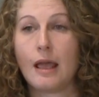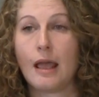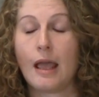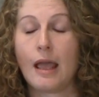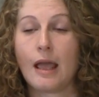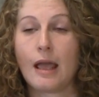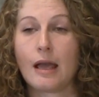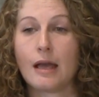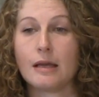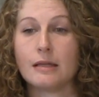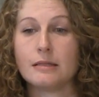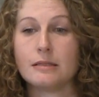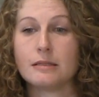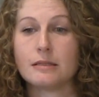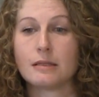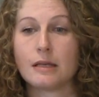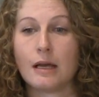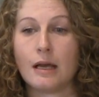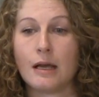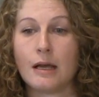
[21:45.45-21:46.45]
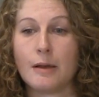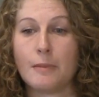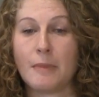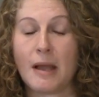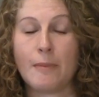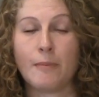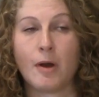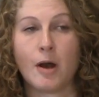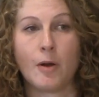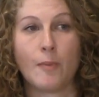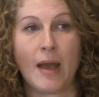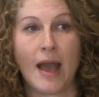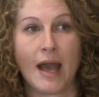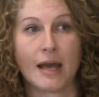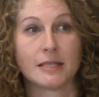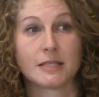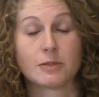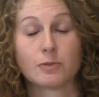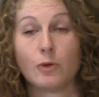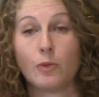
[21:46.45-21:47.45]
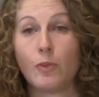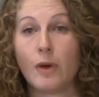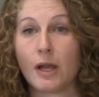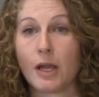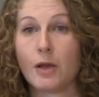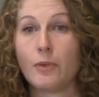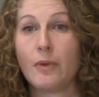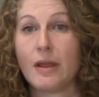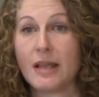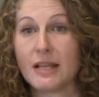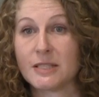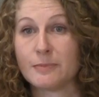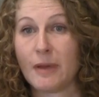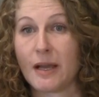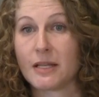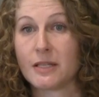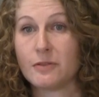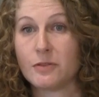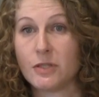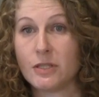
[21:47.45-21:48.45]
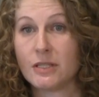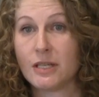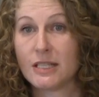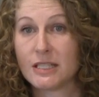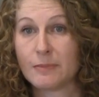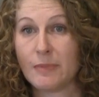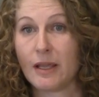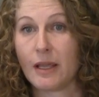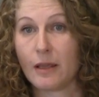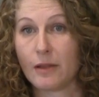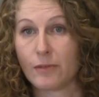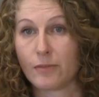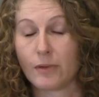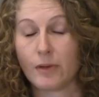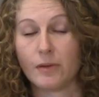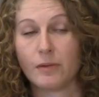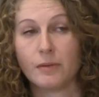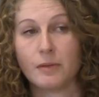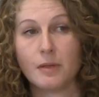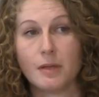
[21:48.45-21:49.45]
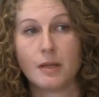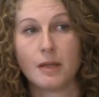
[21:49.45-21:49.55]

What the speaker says: And my mom asked, "Well, what can we expect if she does make it through?"